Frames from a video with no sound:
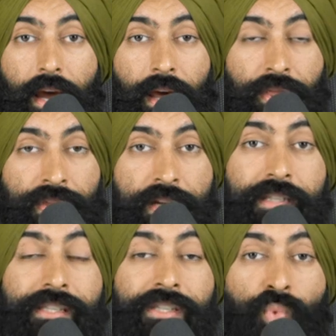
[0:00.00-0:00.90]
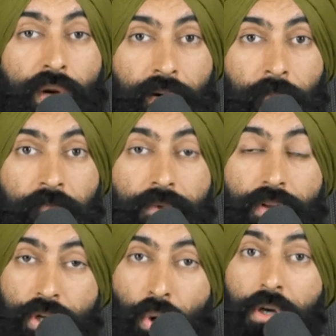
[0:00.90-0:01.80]
And this is where
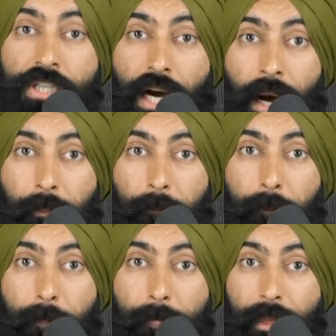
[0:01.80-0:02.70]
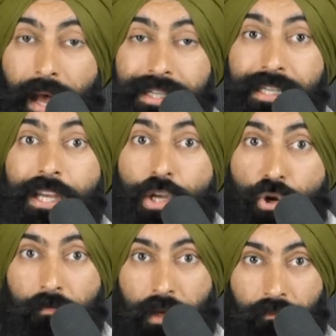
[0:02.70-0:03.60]
your job as a
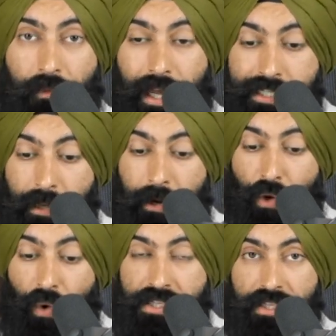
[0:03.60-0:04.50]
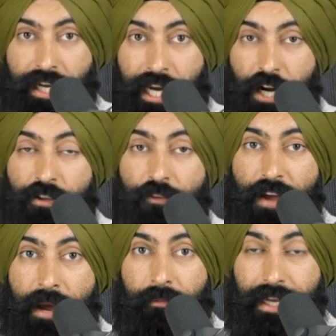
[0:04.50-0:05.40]
human, as somebody who wants to take care of their
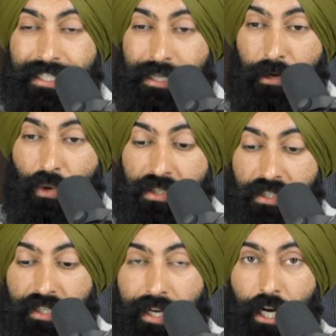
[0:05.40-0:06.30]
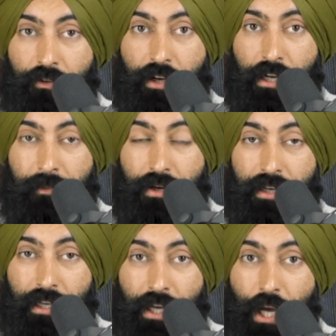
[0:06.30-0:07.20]
family, as somebody who wants to take care of their
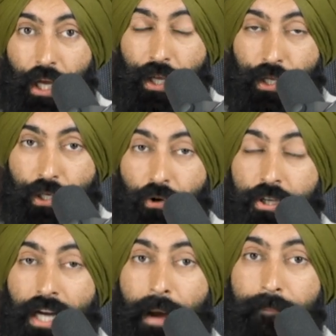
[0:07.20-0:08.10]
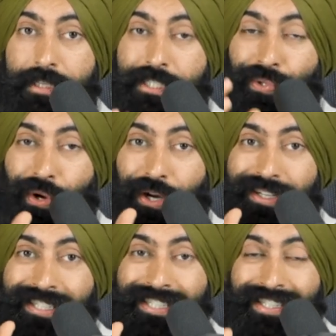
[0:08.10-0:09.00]
community, your job is to
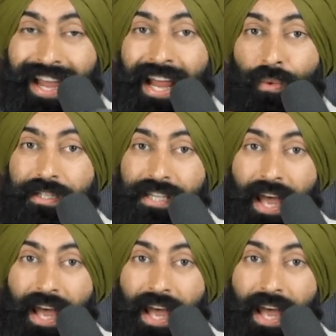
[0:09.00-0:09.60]
understand what's